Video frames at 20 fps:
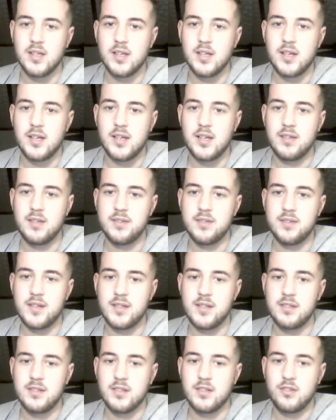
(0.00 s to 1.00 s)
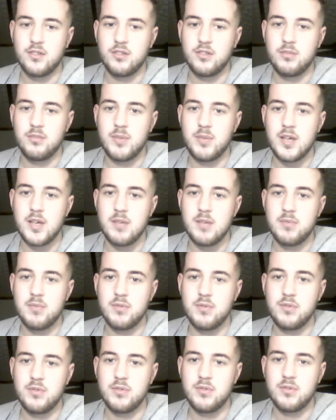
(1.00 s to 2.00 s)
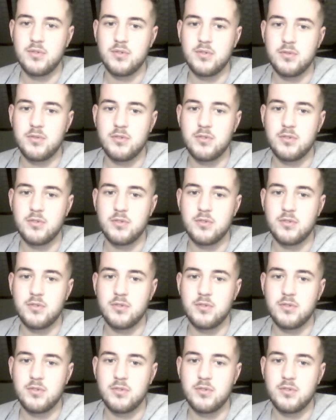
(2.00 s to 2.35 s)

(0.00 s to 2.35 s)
Alright, so I should be able to just